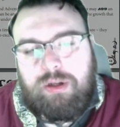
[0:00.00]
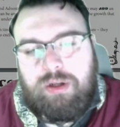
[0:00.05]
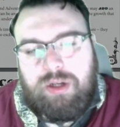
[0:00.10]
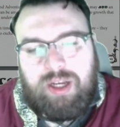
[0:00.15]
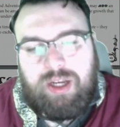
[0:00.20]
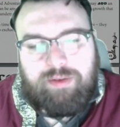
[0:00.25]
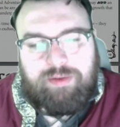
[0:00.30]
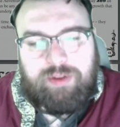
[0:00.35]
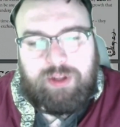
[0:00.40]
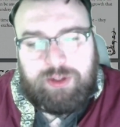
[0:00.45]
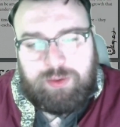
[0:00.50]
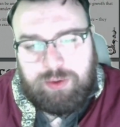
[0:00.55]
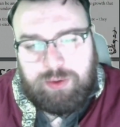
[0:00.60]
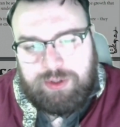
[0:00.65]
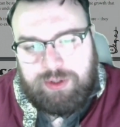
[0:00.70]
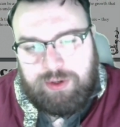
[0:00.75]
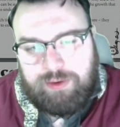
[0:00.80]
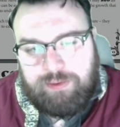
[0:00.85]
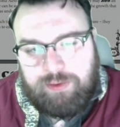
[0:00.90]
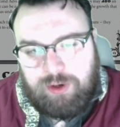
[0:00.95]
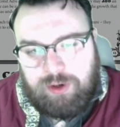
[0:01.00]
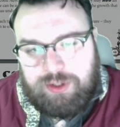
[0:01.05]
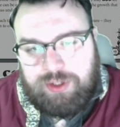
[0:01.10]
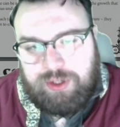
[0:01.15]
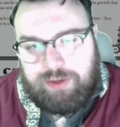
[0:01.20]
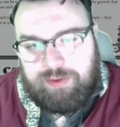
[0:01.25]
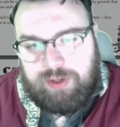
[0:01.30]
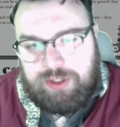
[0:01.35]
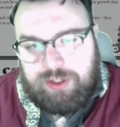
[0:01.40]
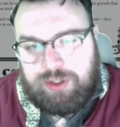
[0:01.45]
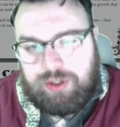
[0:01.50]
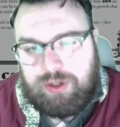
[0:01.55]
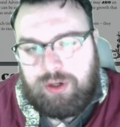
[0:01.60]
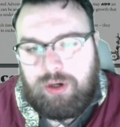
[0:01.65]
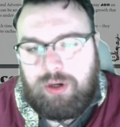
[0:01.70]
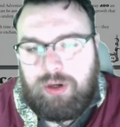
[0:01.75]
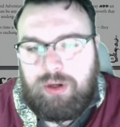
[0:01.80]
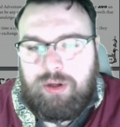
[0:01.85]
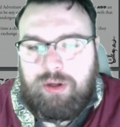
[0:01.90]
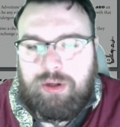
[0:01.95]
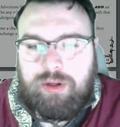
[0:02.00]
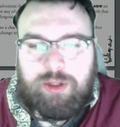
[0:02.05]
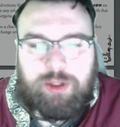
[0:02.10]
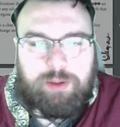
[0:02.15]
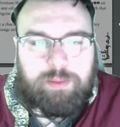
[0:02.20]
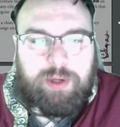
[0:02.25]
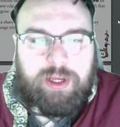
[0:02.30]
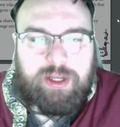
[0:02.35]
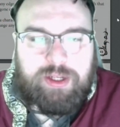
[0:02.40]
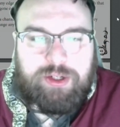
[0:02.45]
If this was their first adventure, you may